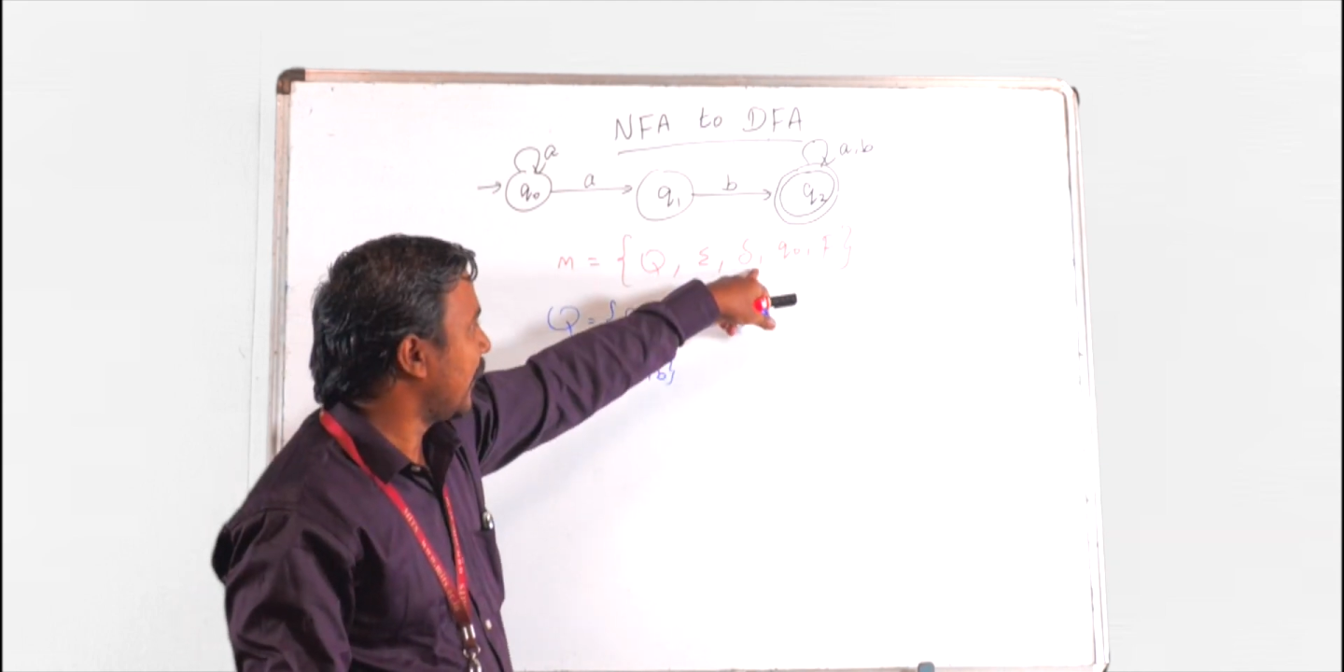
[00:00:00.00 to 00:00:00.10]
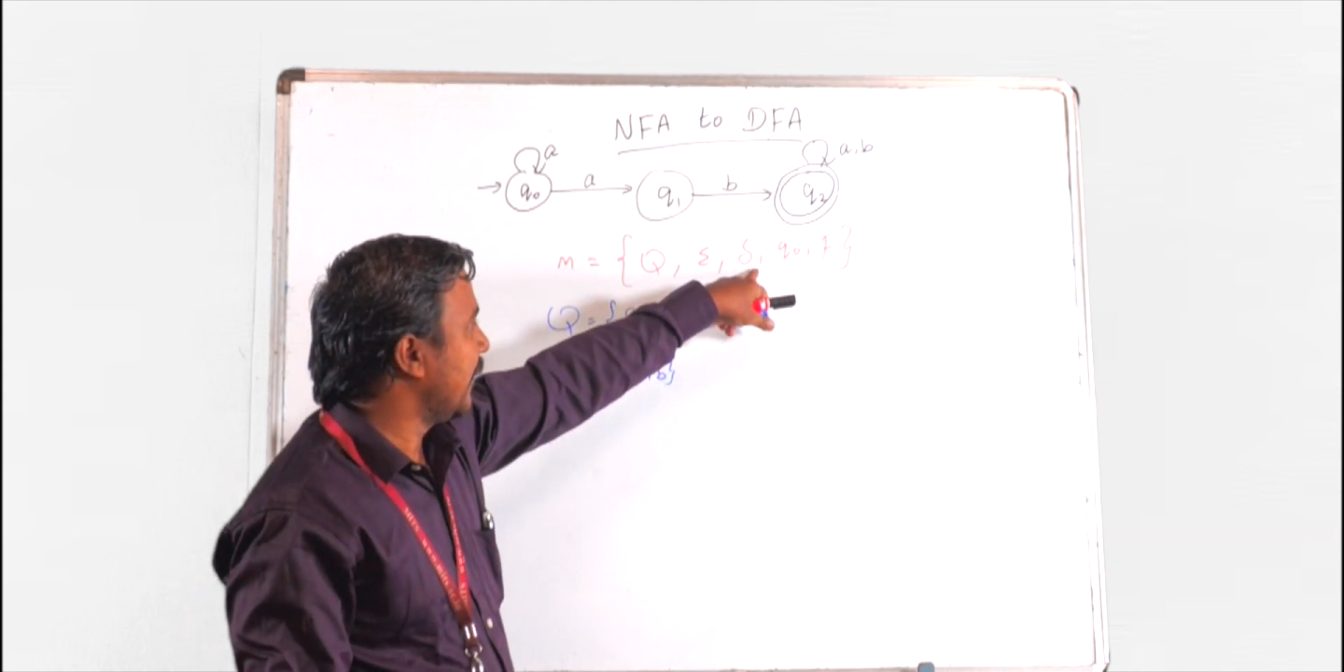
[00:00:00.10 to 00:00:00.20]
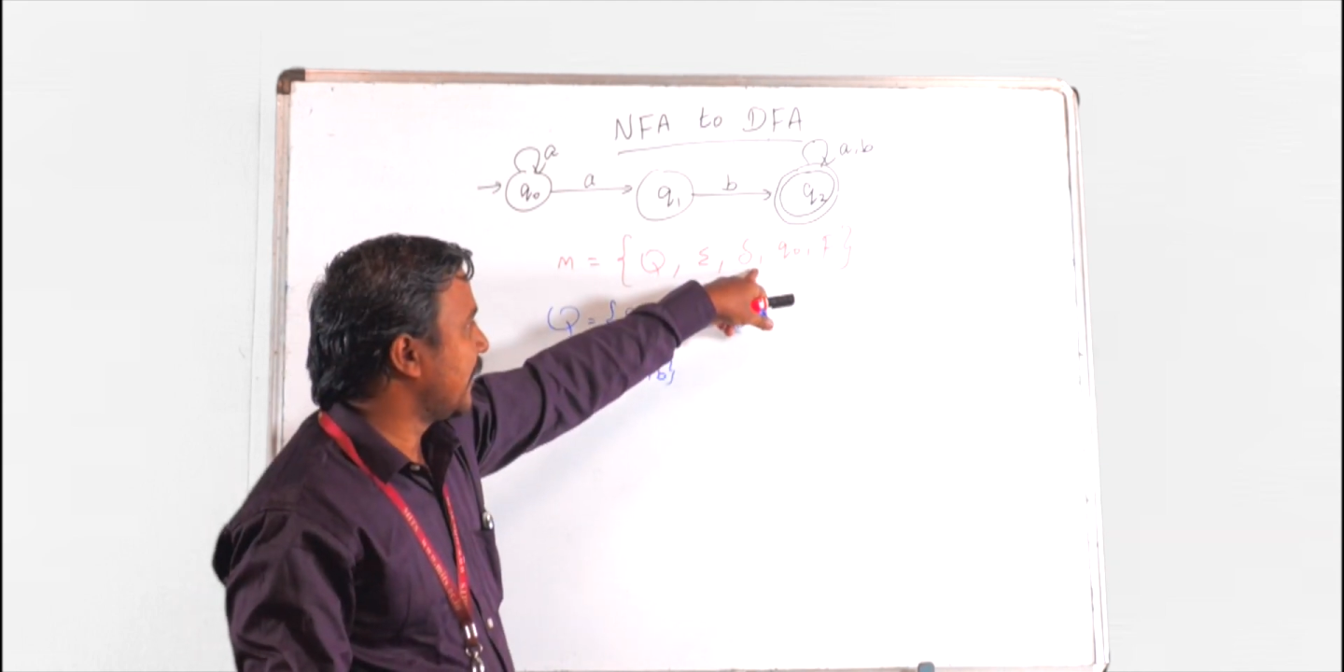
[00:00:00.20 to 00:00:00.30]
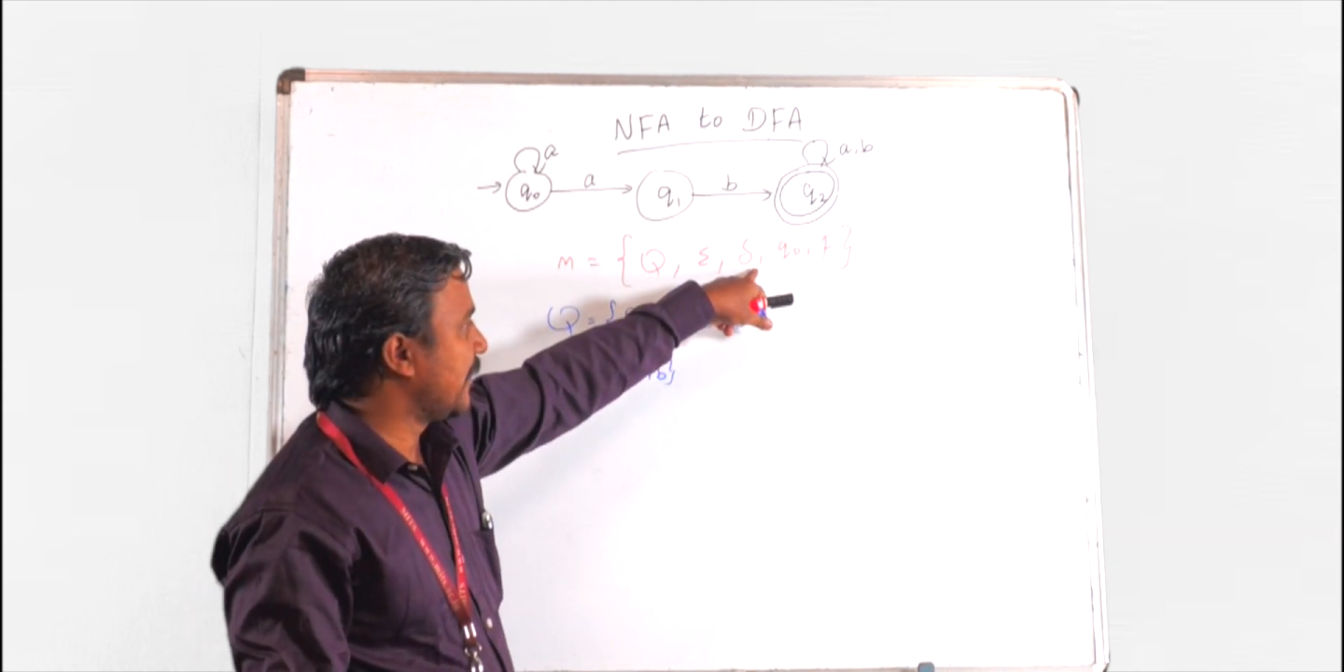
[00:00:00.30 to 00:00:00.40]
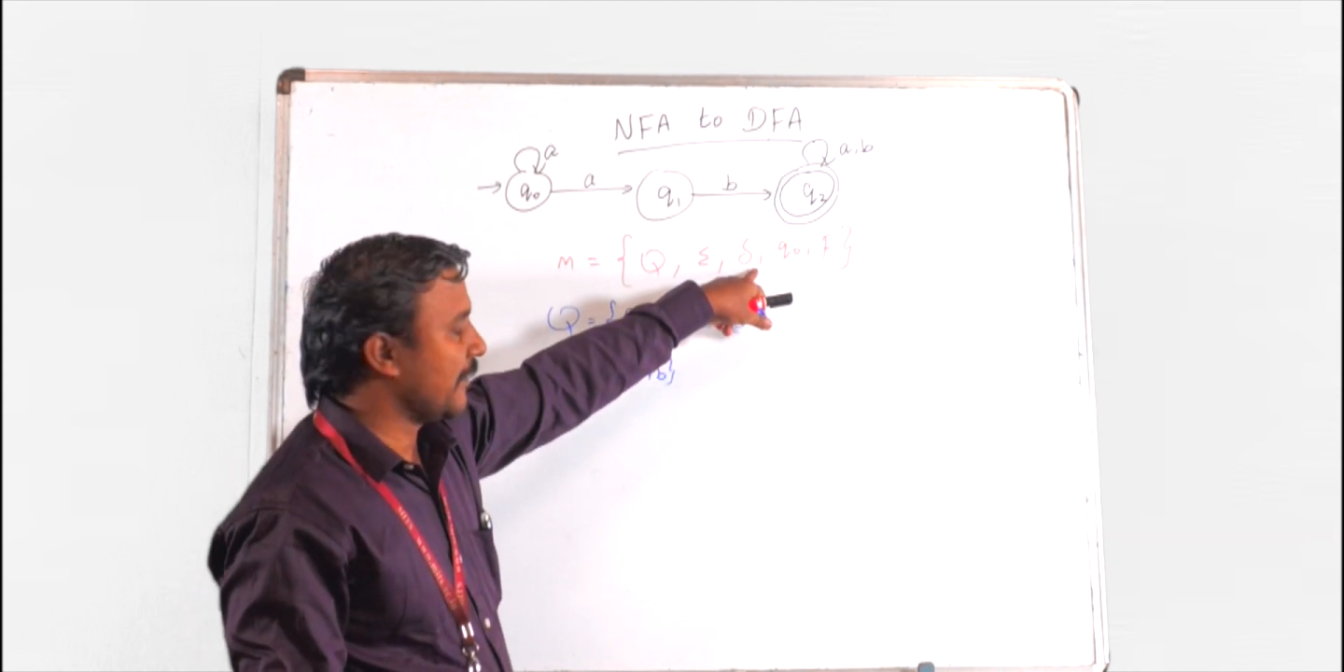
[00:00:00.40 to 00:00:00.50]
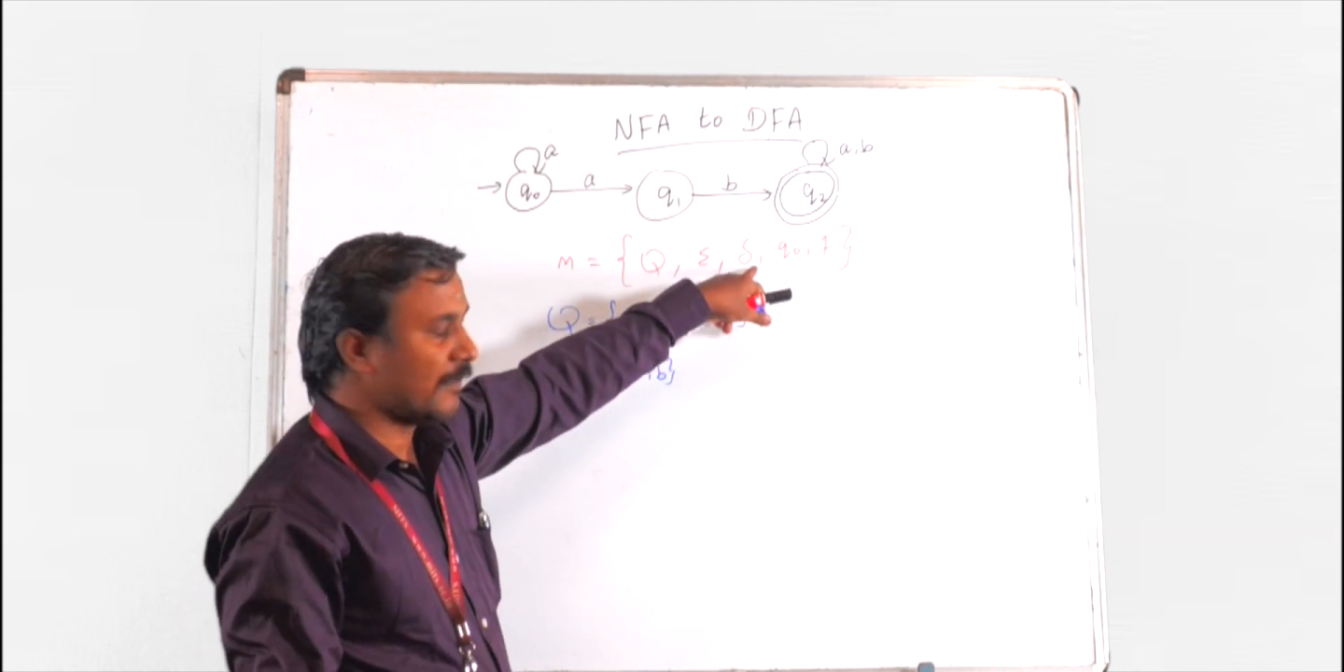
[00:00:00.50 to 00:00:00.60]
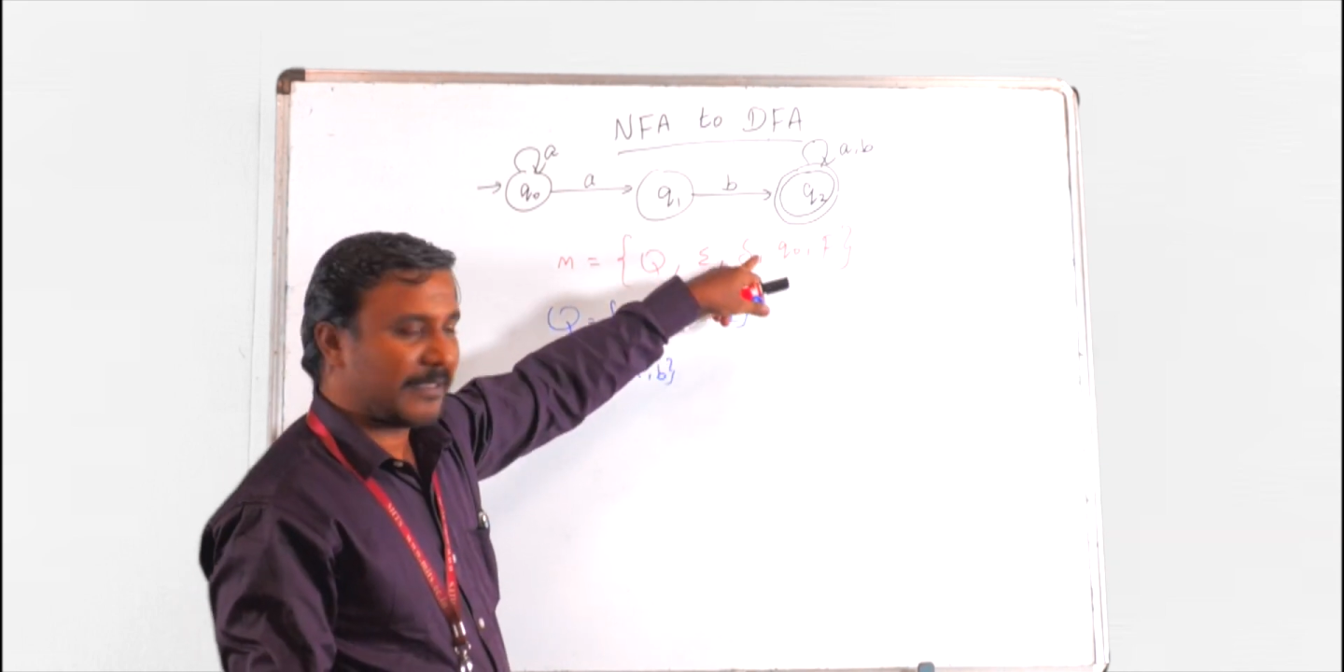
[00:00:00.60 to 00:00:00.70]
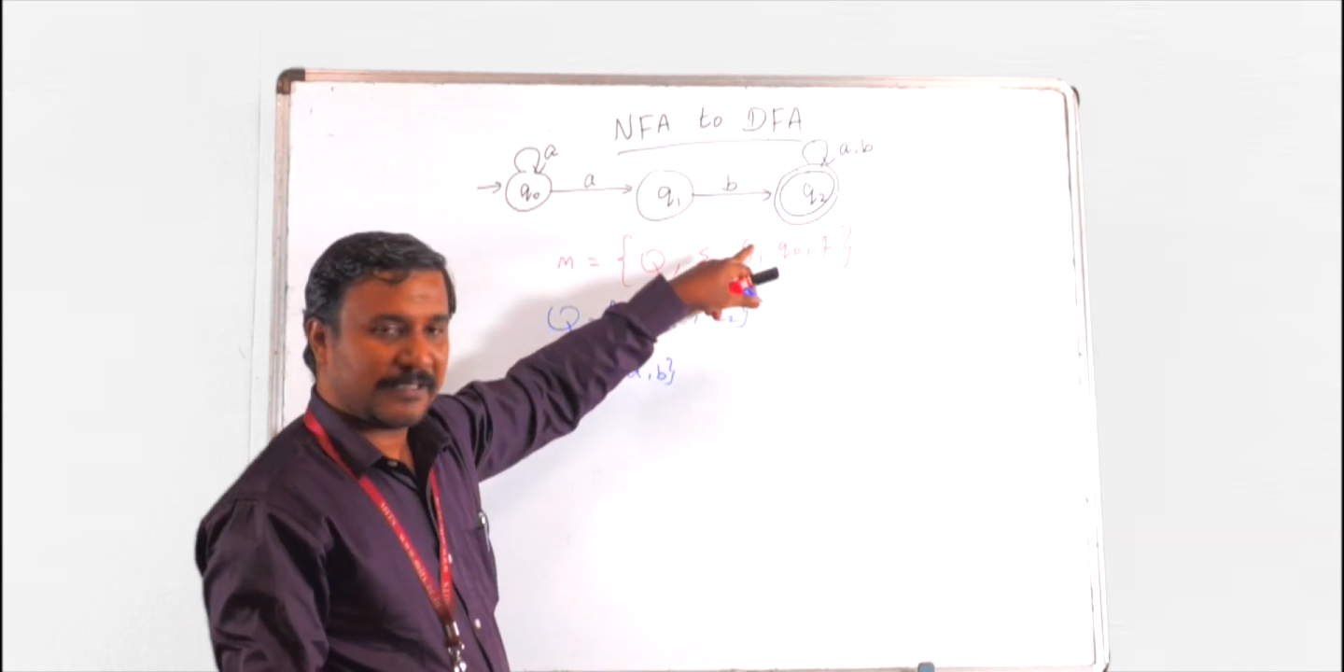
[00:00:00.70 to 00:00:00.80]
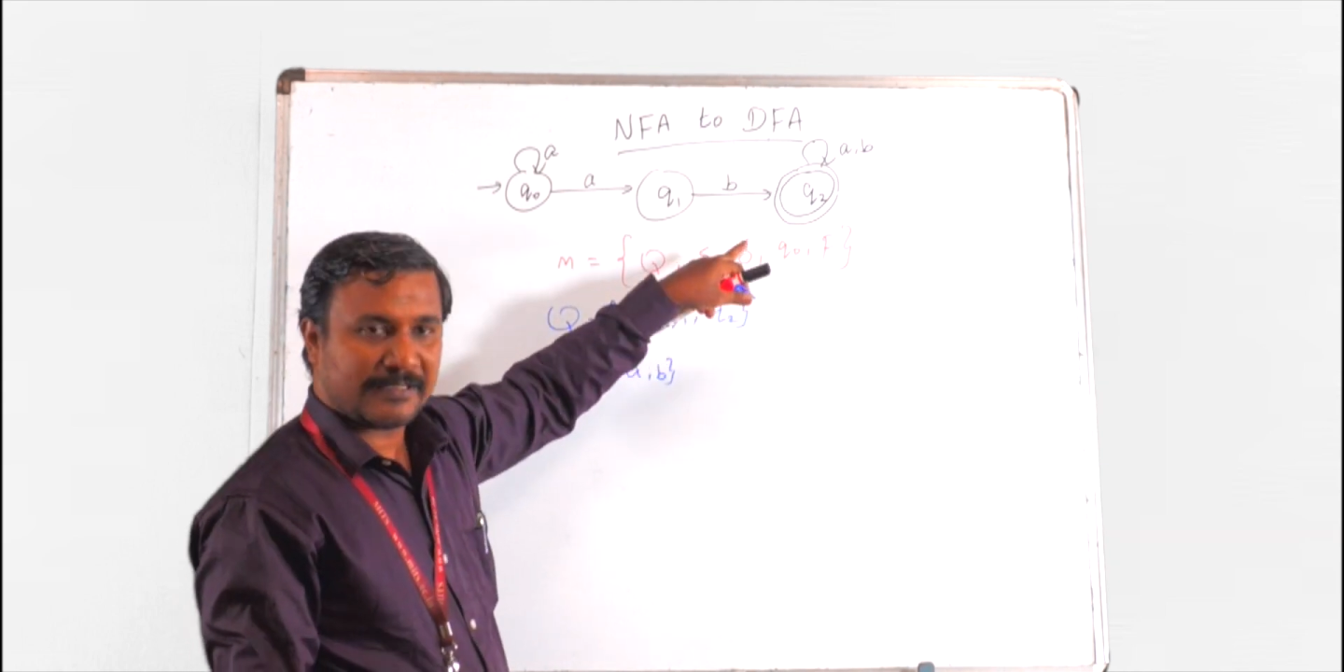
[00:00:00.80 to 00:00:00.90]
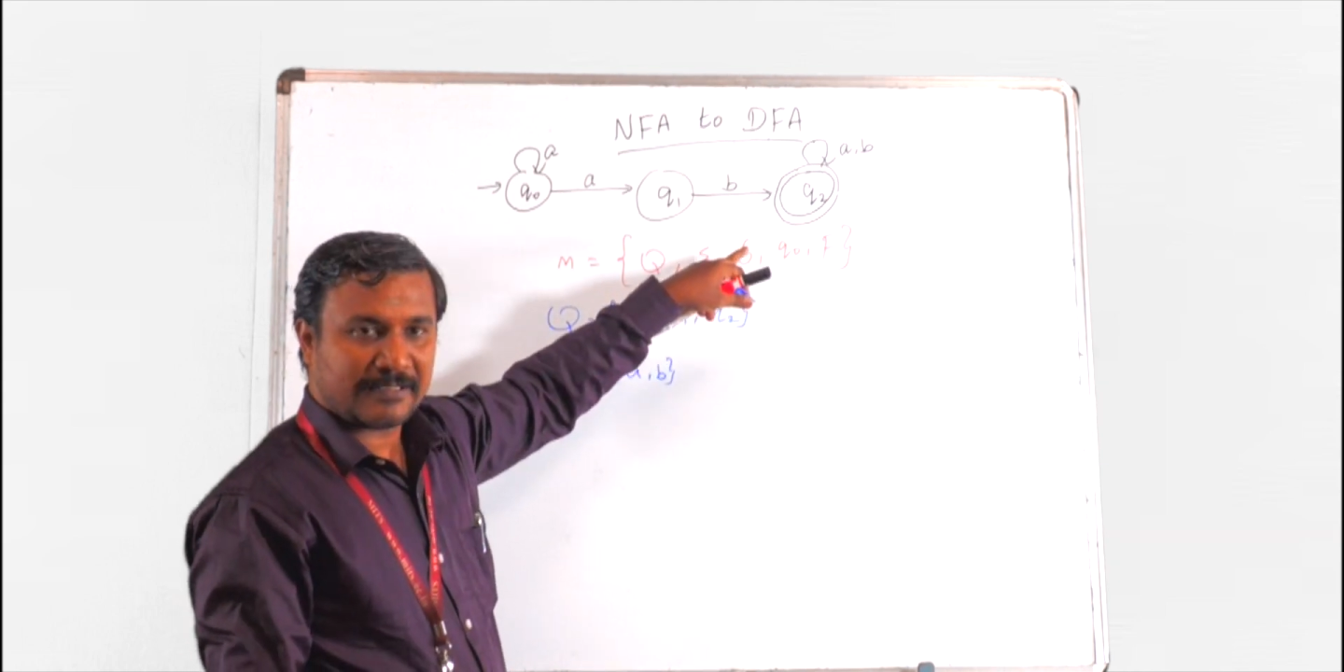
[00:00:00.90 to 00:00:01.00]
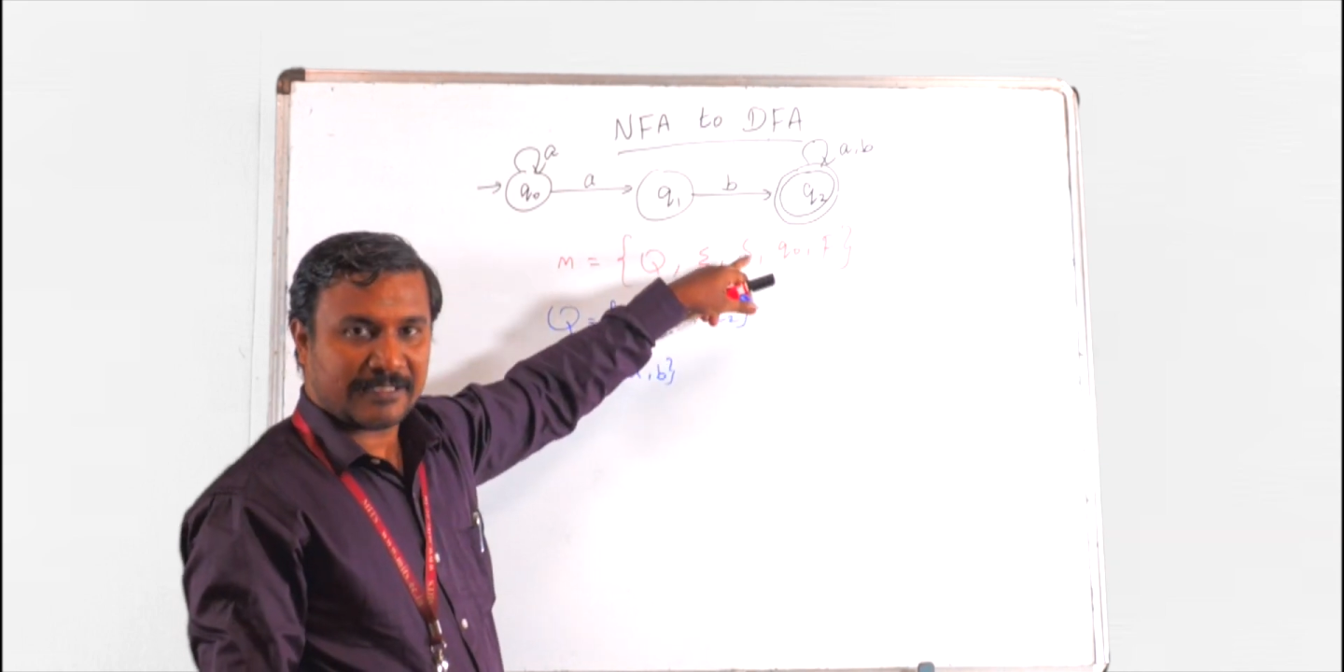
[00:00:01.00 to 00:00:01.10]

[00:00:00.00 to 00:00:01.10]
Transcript: transitions is